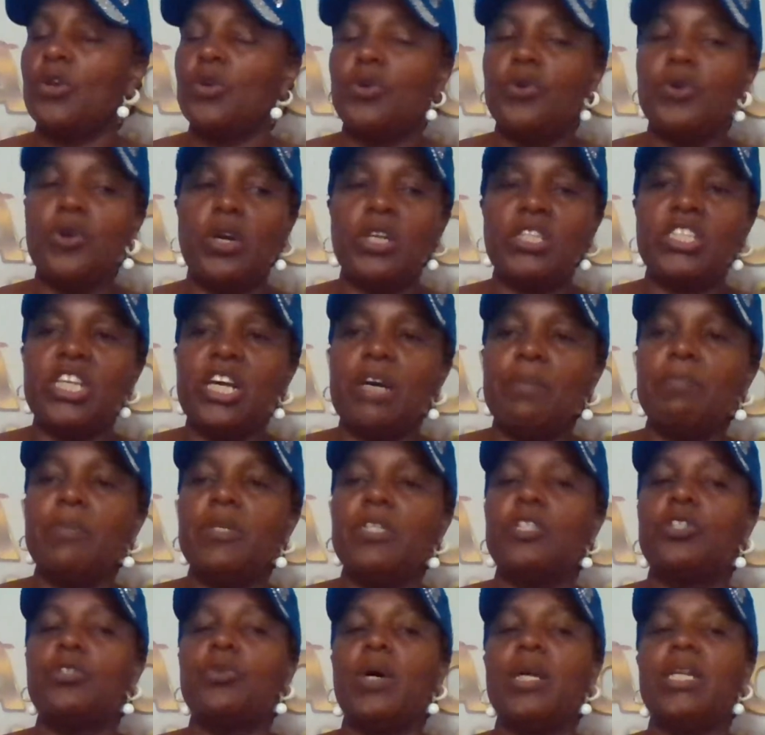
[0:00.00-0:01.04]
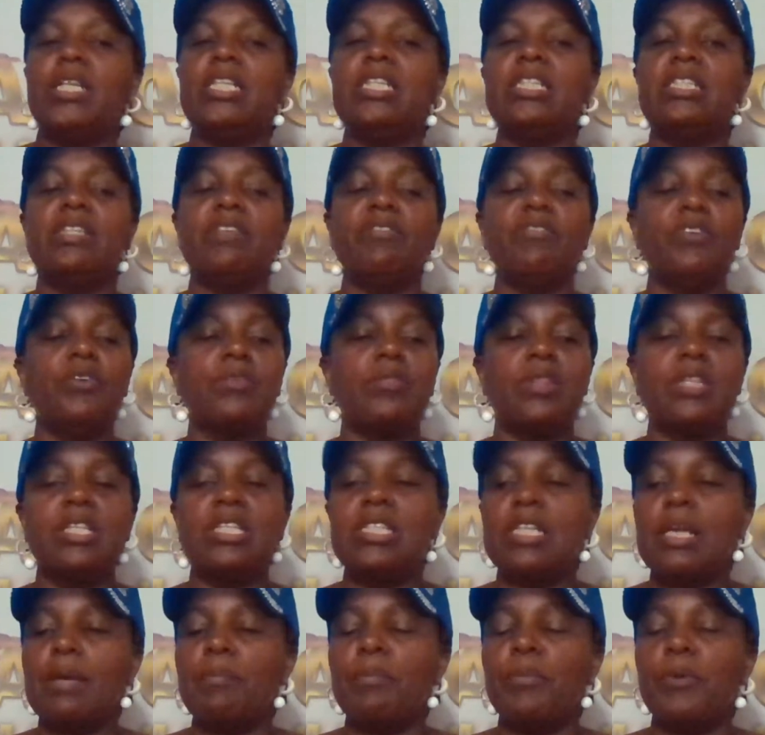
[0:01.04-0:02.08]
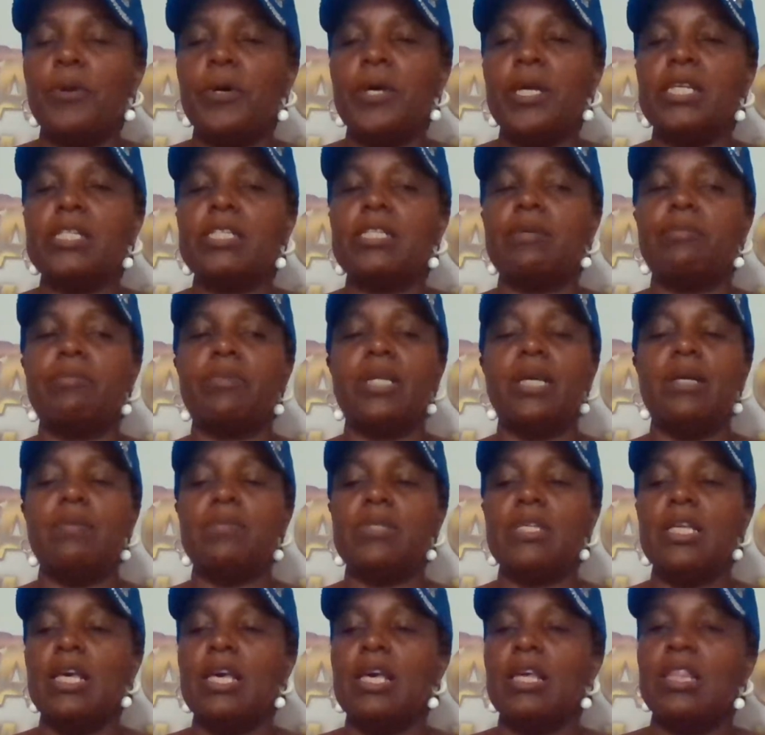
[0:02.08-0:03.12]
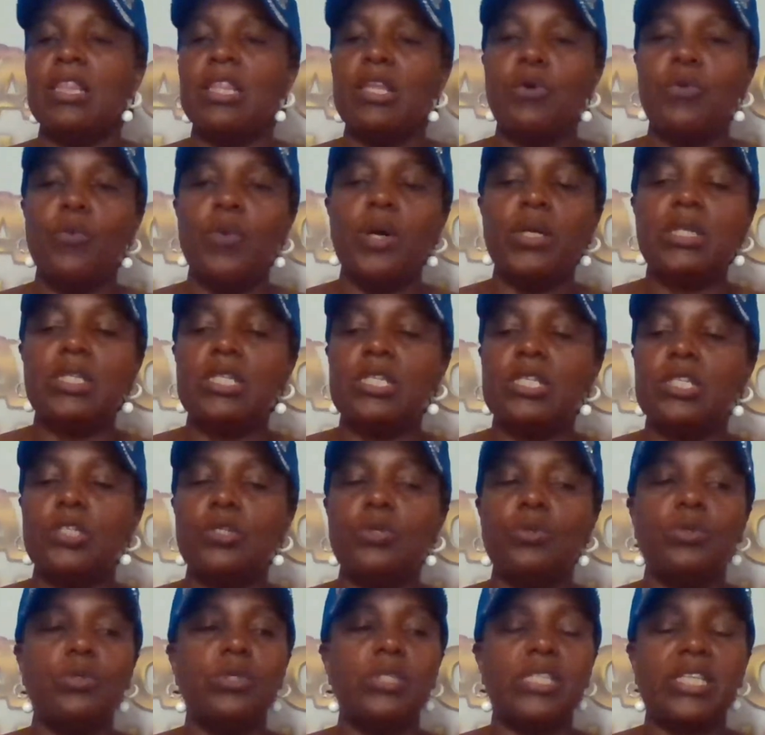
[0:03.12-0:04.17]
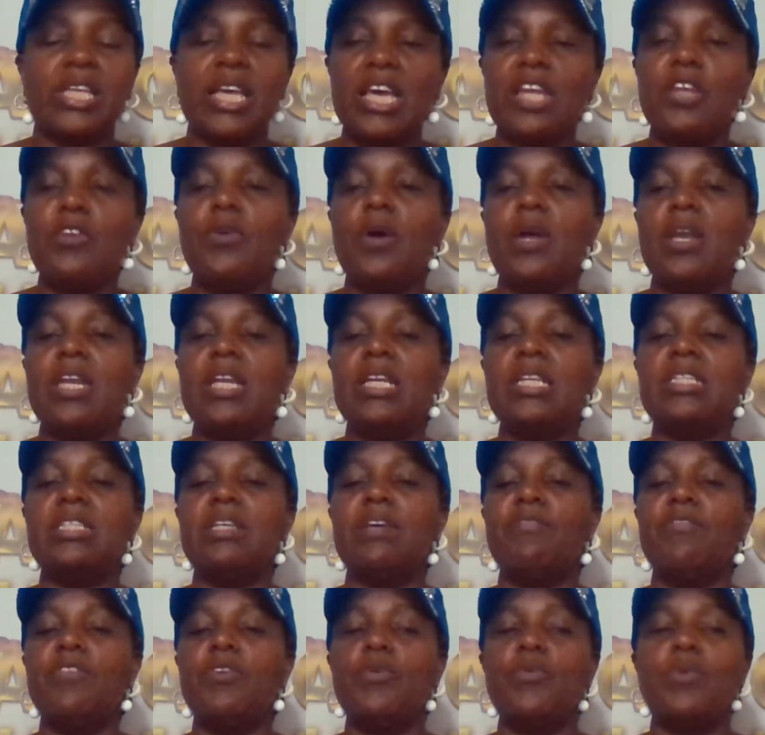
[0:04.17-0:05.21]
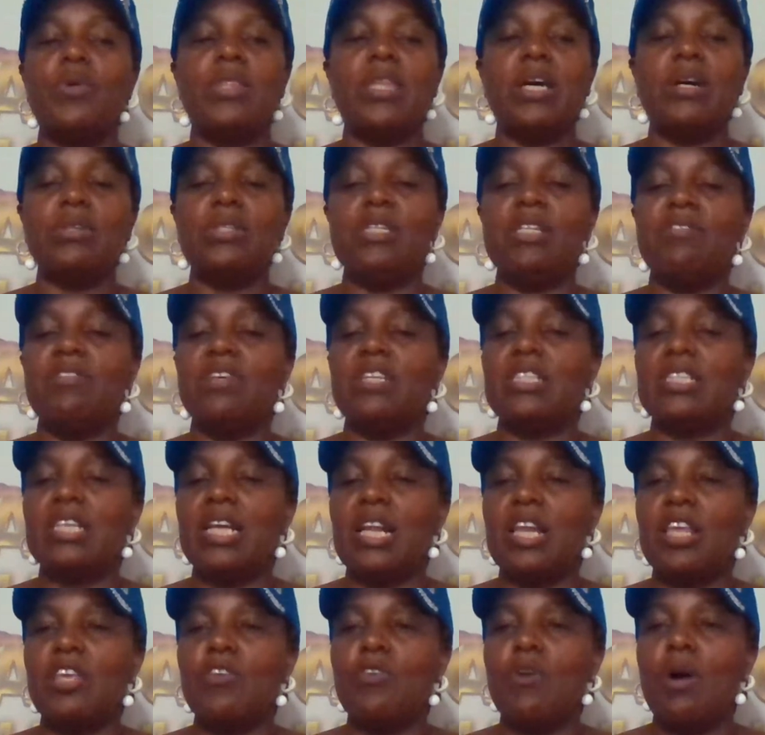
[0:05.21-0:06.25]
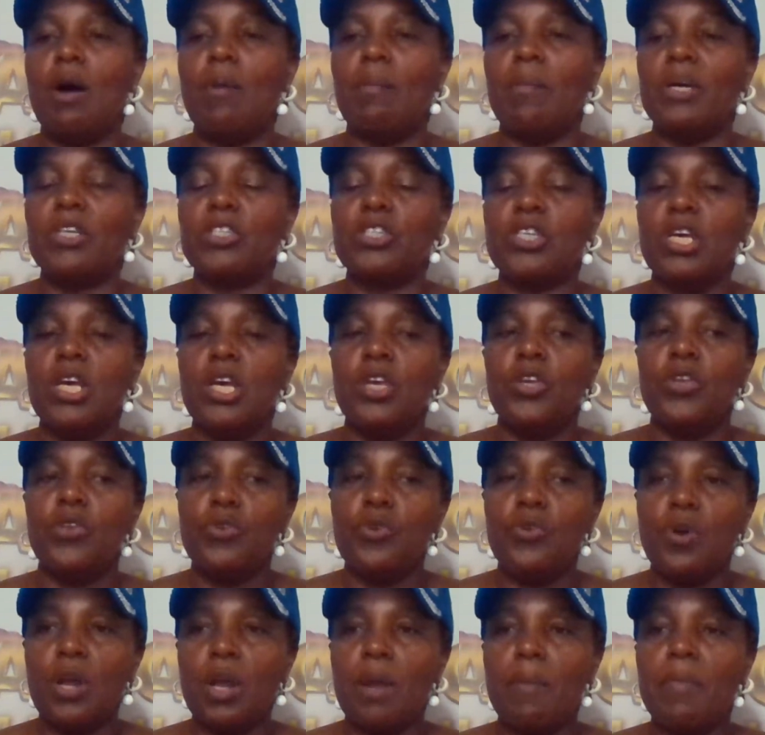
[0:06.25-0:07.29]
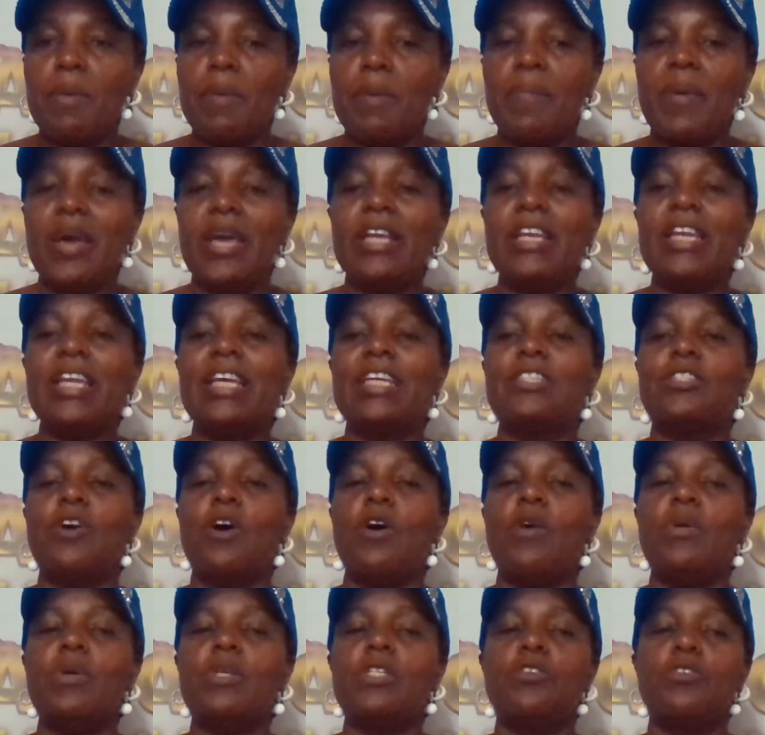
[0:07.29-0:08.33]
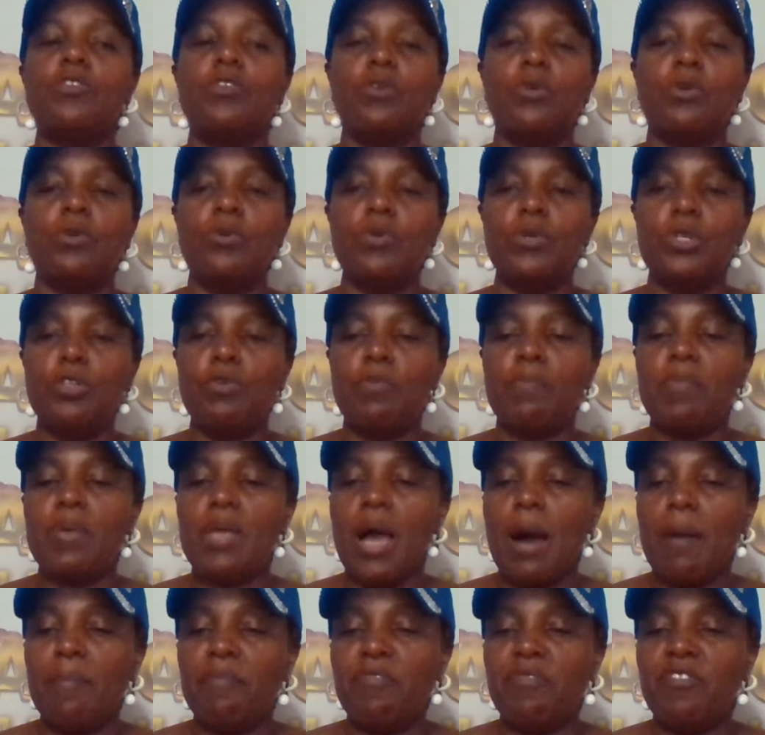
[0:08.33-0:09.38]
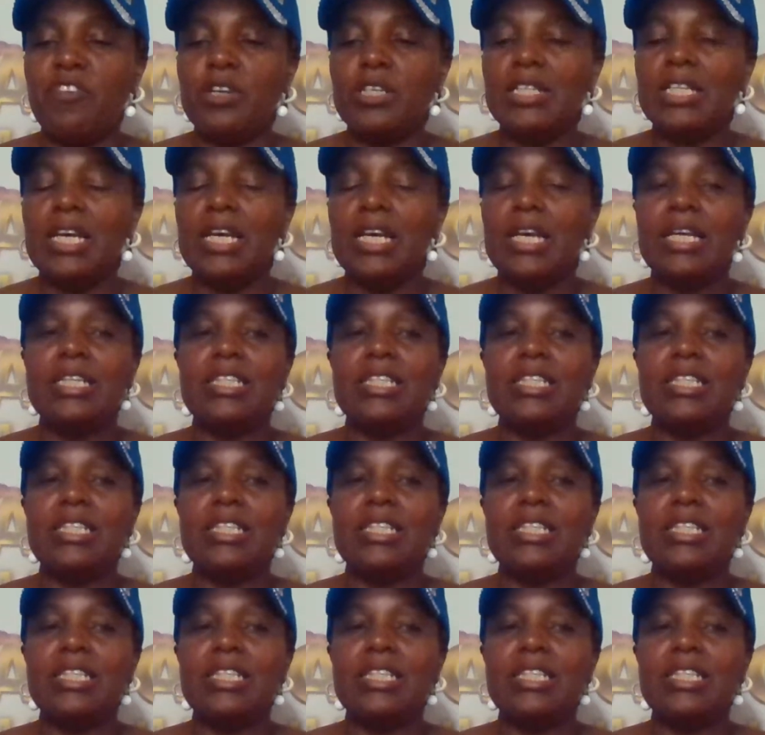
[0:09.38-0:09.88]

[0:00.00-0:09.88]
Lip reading: Do not jump into an interview. These employers, sometimes they want to schedule an interview without even telling you how much you're going to be paid. It's always good to be upfront.